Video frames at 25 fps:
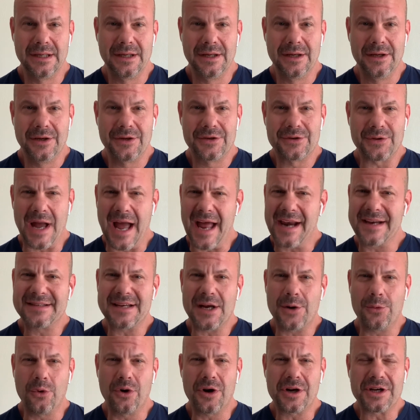So how does
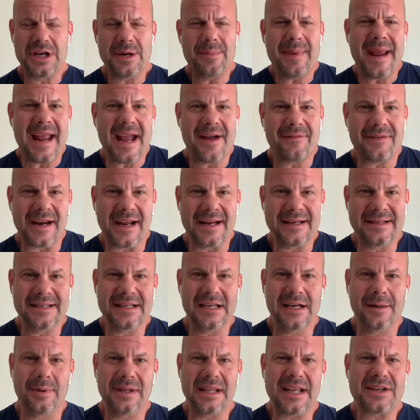that work? You may have an
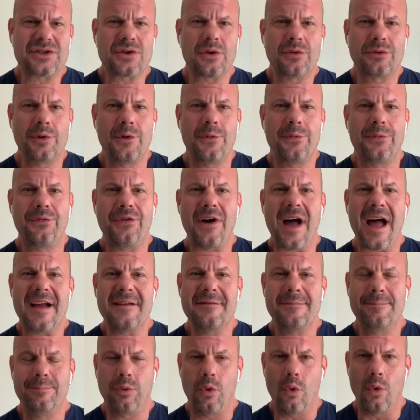idea, but let's go through
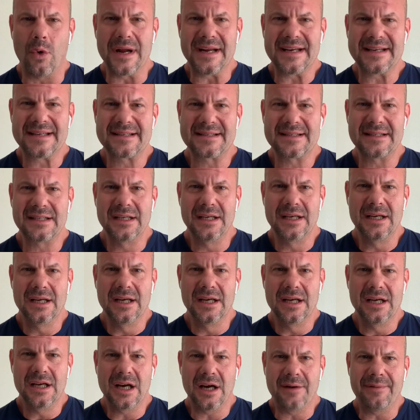5 points
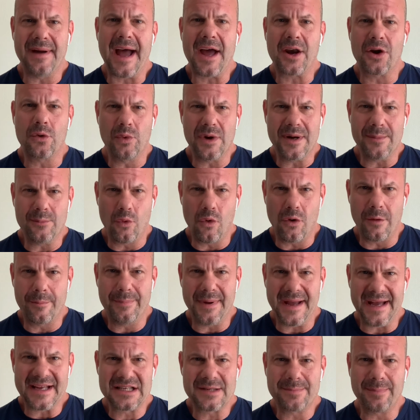of how to win more
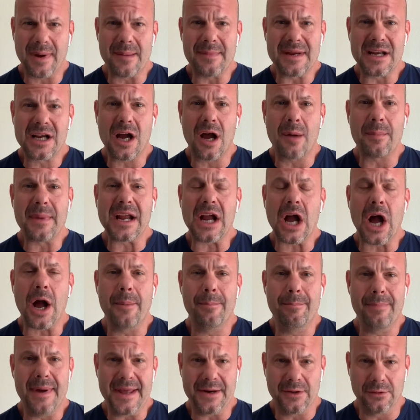bets by becoming a
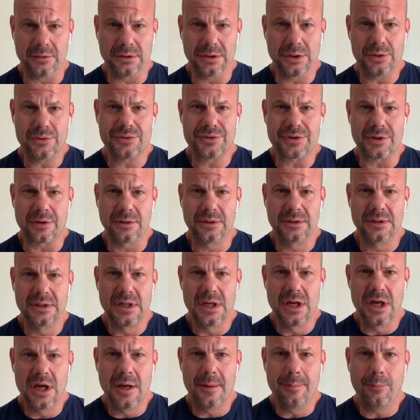better loser.
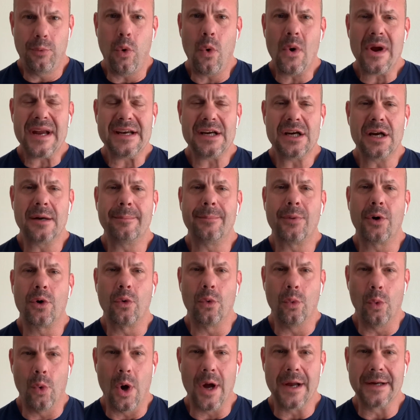Point number
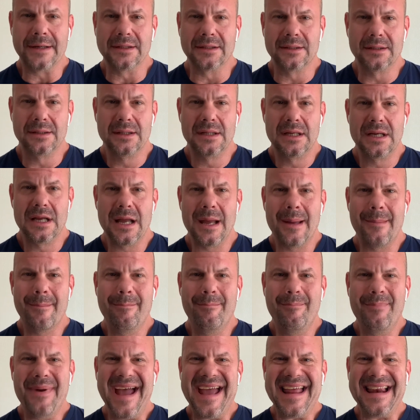1,
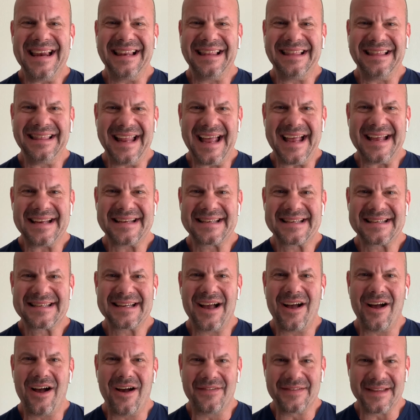bet less
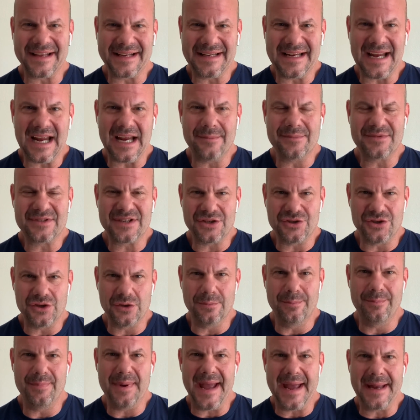on the games that you
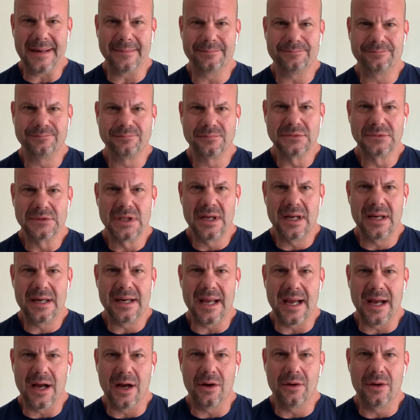bet.
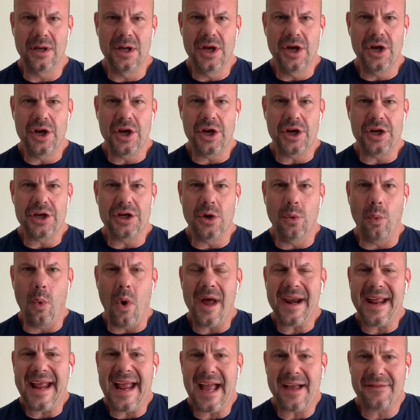Now, you
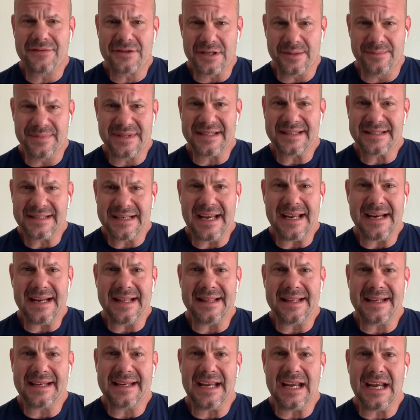want to have some skin in
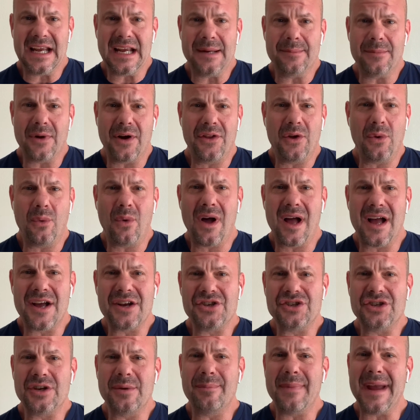the game.
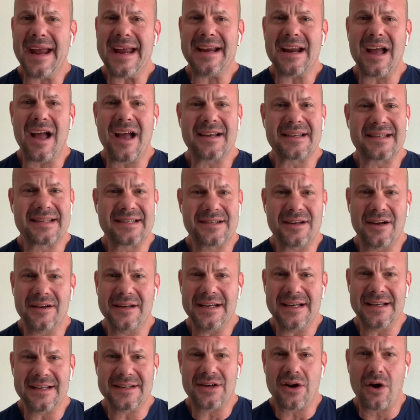Otherwise, you may not
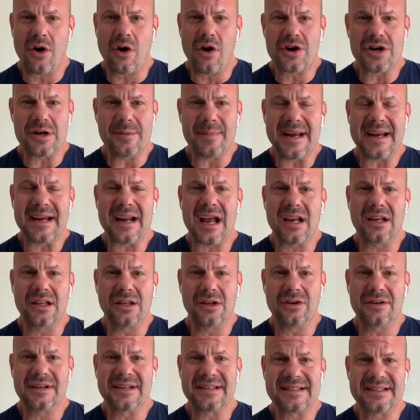study as hard. You may not
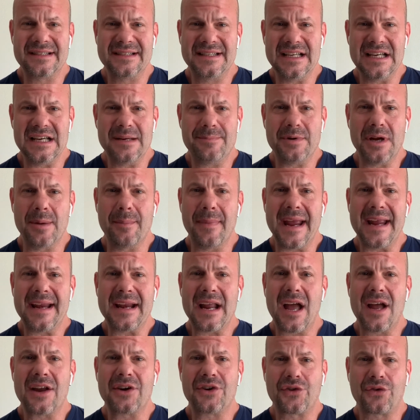look as deep. You may
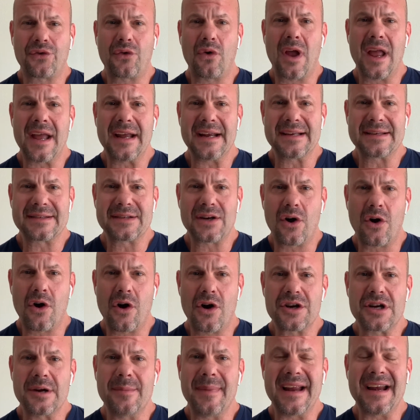not try as
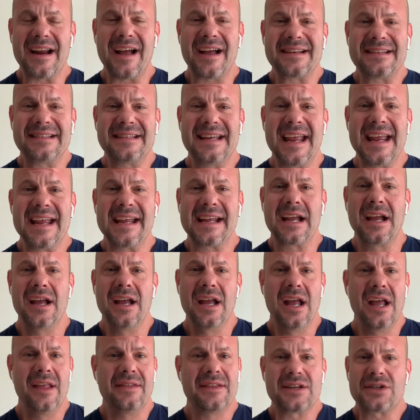hard. You may not take
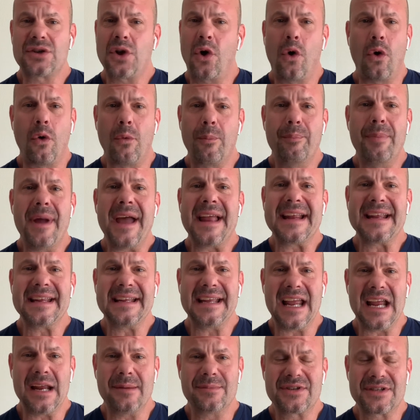this whole betting
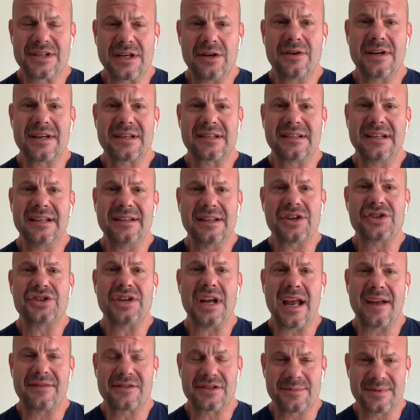game seriously unless
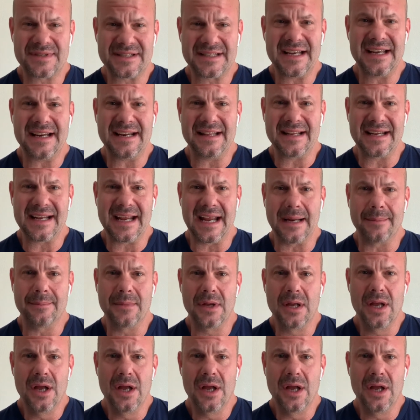you have some skin in the game.